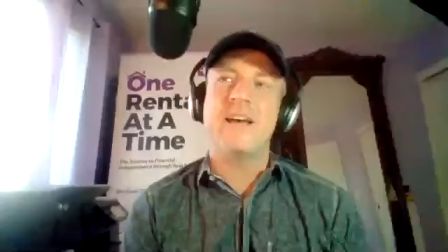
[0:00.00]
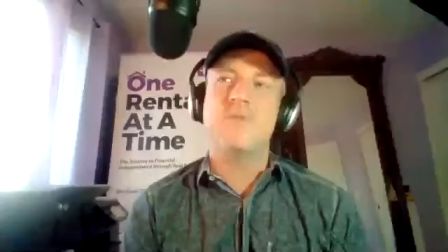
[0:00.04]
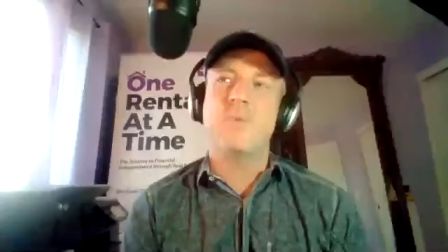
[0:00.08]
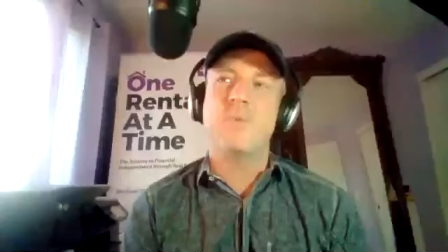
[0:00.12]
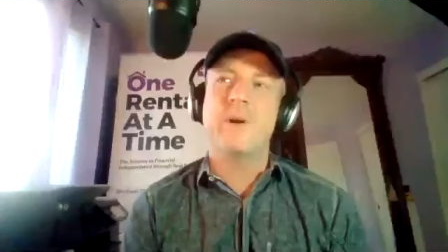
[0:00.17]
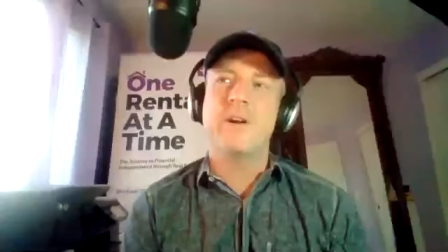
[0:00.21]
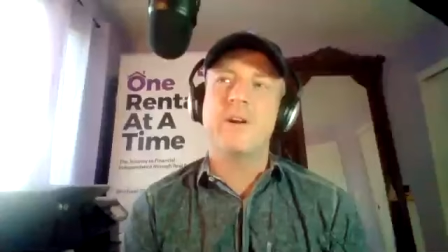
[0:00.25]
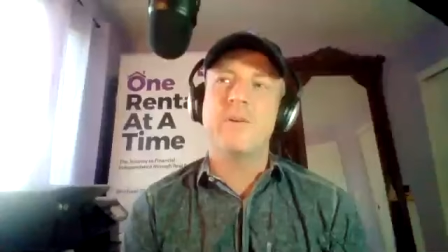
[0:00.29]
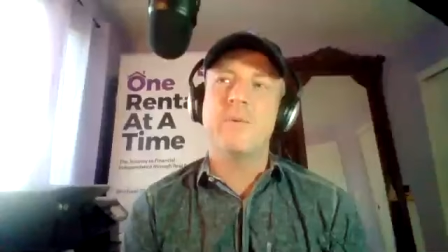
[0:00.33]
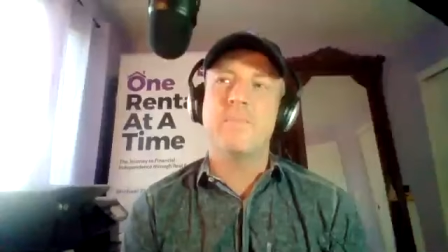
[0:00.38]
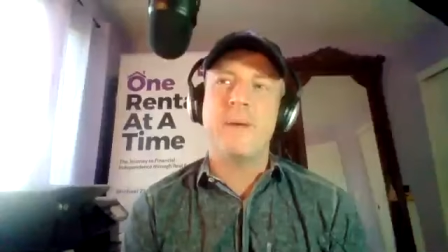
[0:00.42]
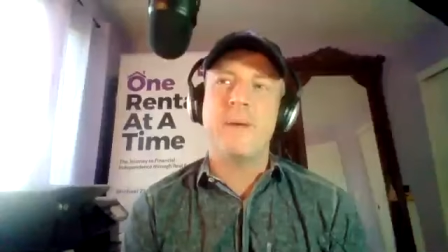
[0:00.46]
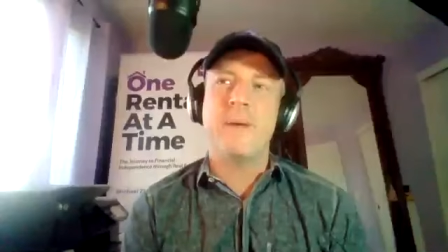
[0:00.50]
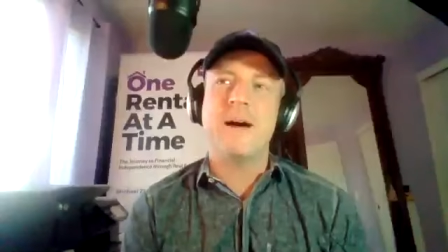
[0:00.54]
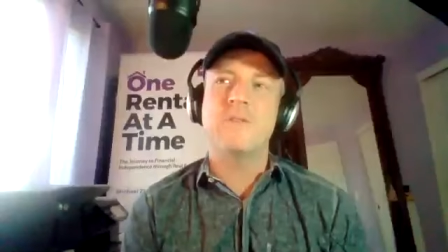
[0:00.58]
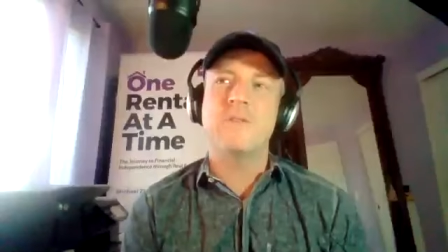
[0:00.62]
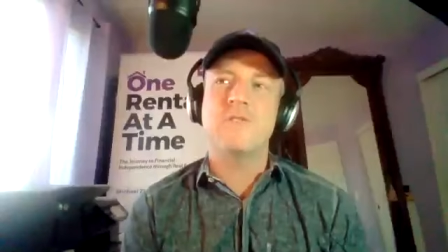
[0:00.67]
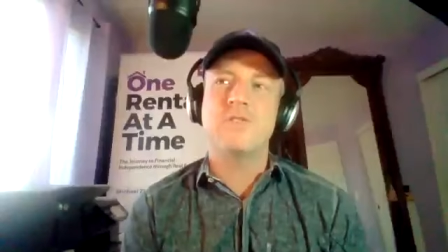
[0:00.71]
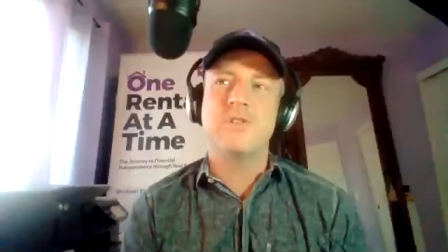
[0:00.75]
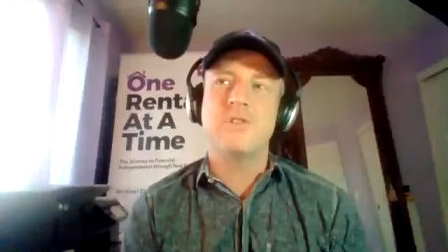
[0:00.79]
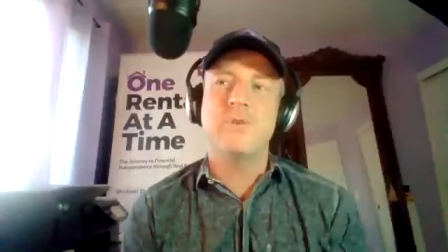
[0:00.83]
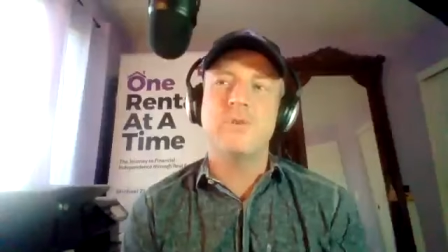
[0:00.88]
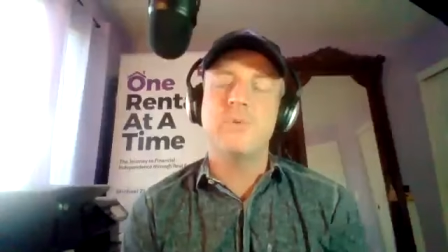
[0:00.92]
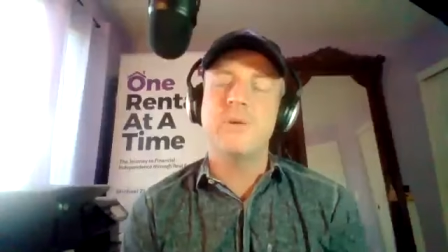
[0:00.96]
is we are
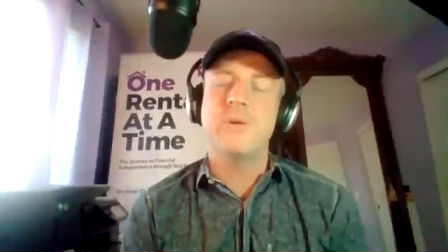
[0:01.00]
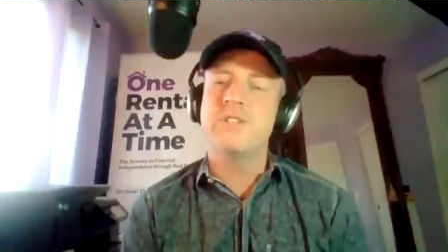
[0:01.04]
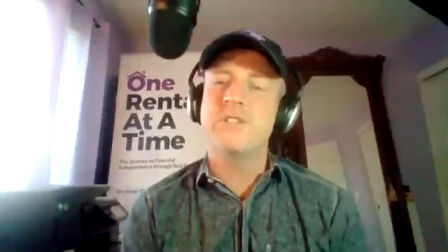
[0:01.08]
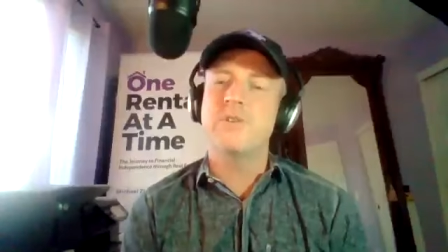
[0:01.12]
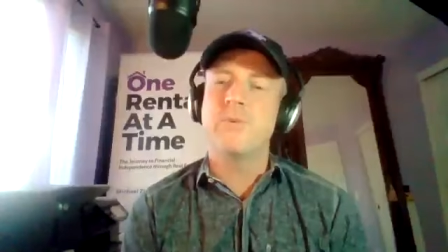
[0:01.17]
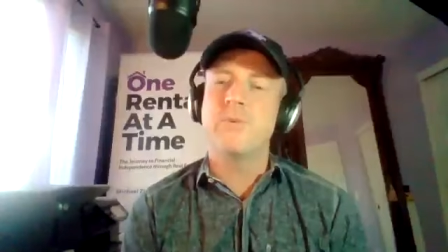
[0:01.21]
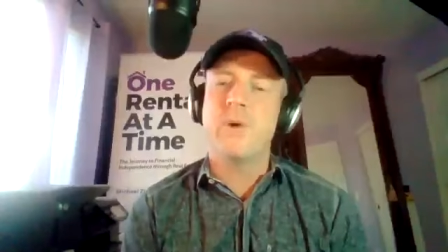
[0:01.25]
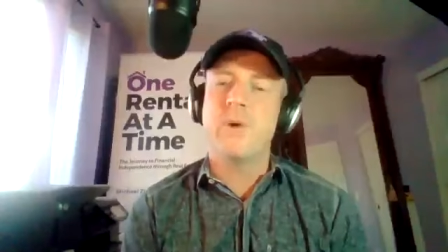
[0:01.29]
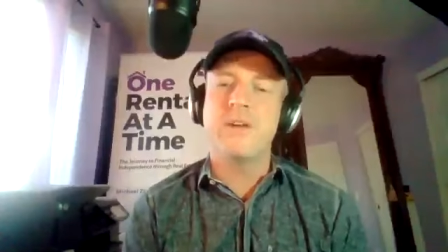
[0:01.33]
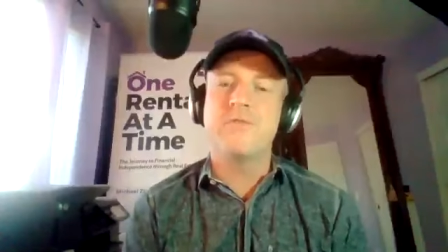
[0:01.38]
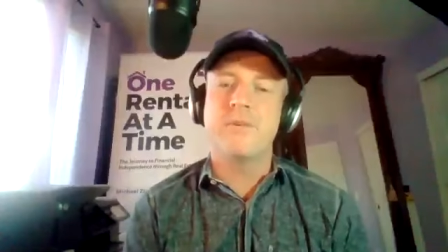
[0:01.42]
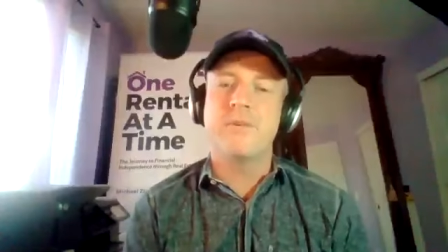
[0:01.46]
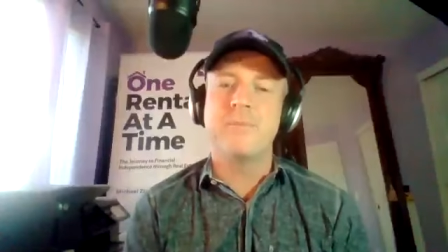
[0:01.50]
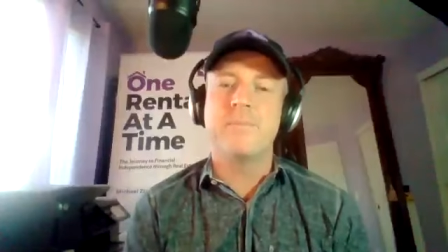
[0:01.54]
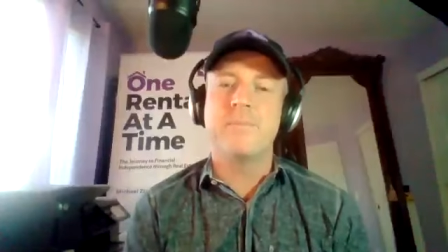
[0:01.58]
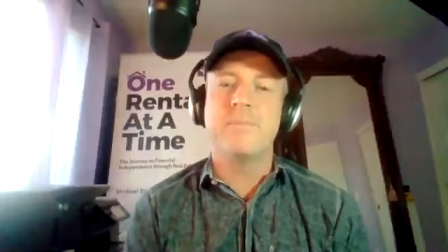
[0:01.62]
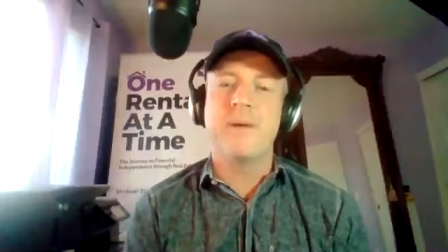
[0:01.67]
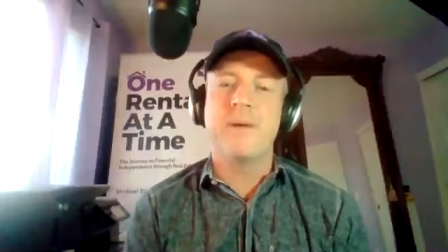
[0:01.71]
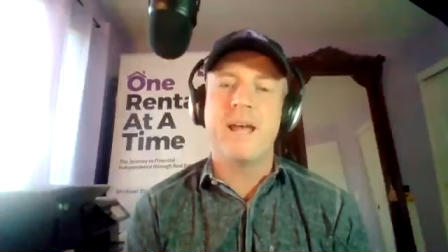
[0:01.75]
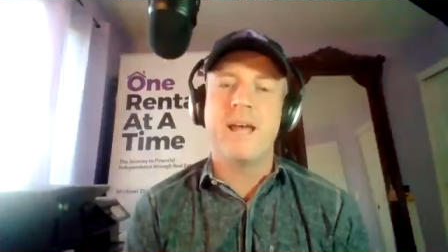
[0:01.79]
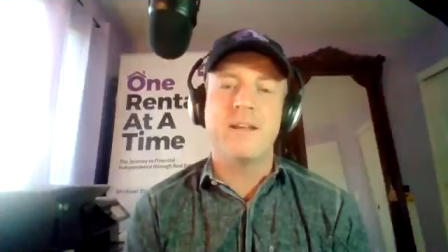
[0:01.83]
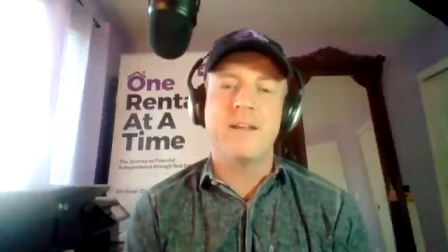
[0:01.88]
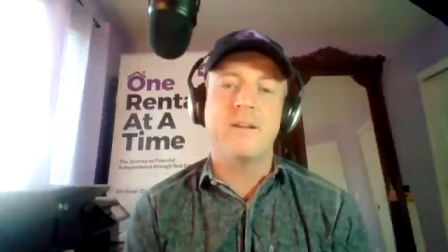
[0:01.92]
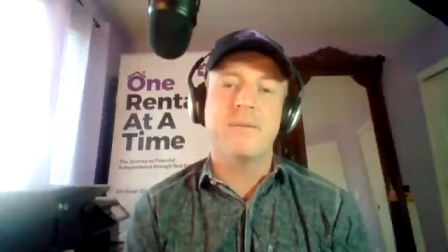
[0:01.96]
about two weeks away
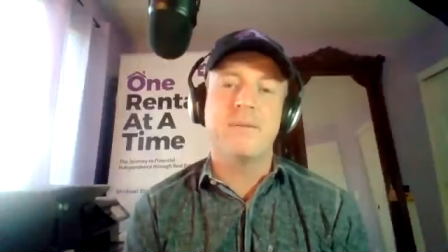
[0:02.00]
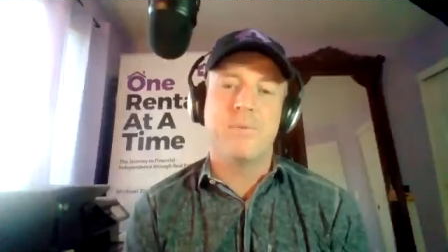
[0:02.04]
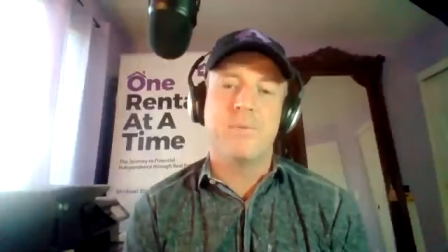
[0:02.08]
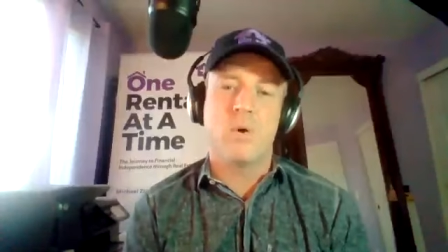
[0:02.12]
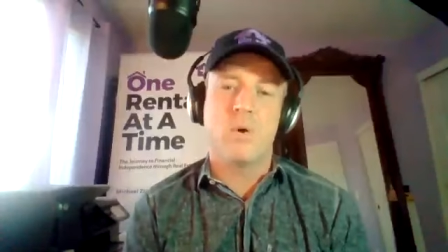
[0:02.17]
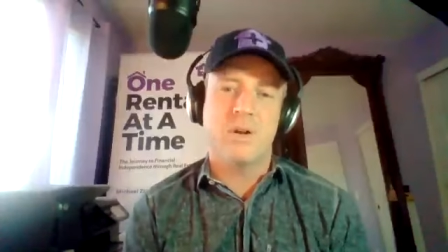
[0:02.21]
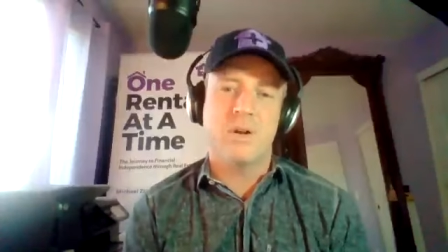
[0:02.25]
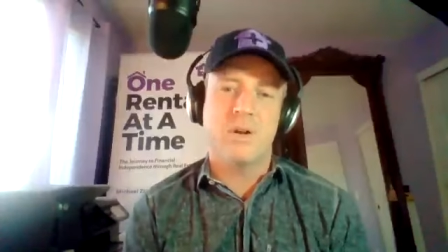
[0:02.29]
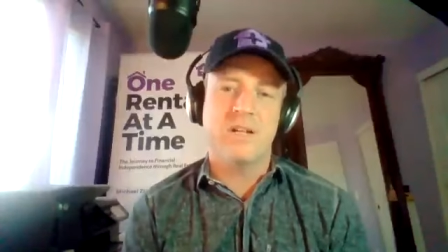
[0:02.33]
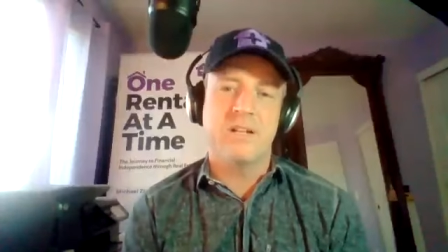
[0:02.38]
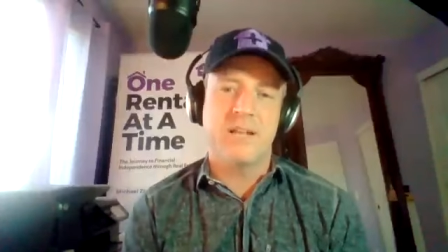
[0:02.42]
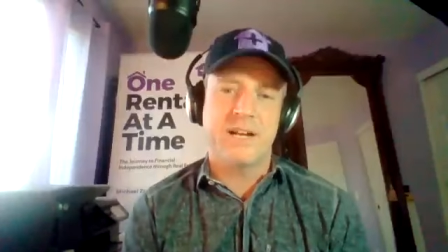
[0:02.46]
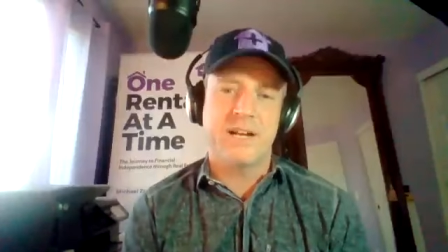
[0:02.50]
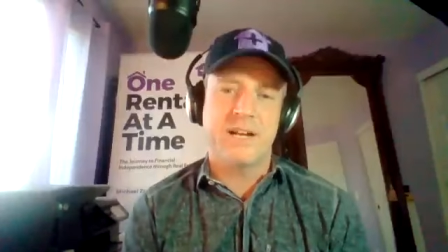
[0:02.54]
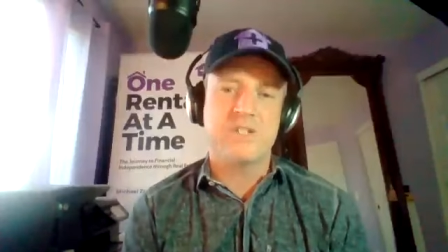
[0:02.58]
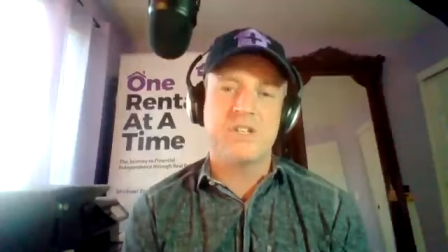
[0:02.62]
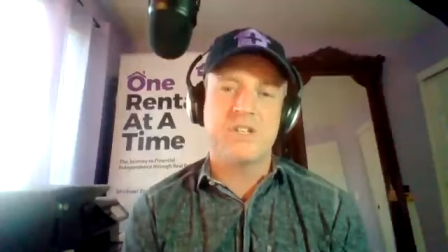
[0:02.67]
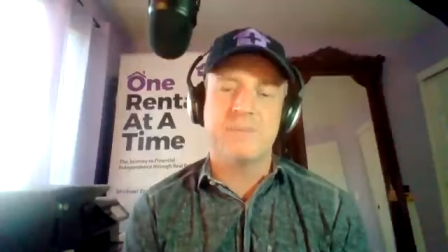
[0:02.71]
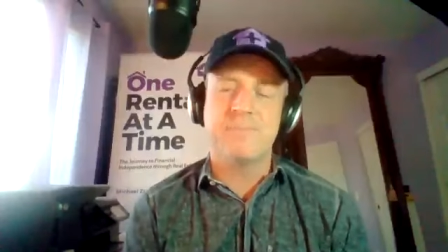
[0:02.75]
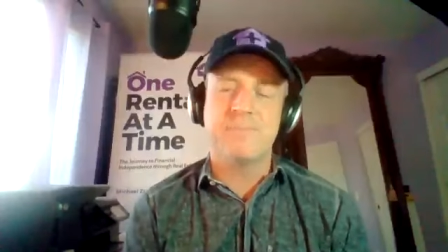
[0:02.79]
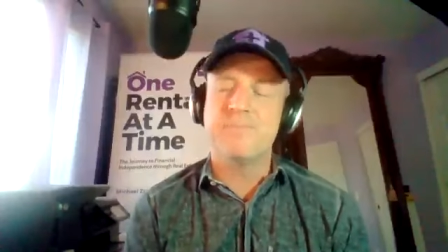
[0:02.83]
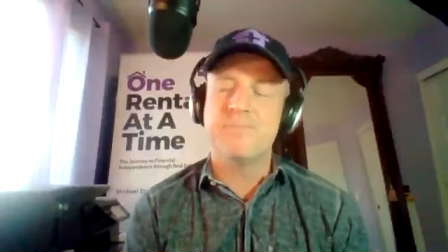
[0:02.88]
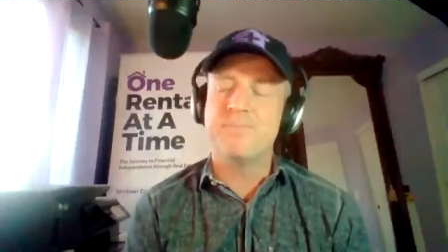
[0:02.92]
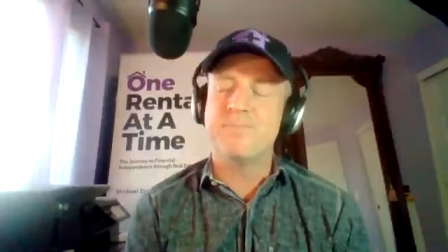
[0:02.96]
from an important
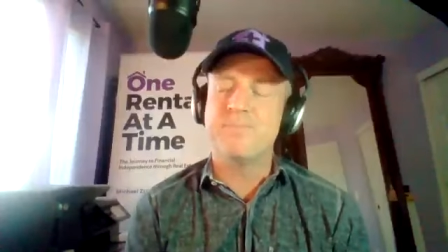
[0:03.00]
election,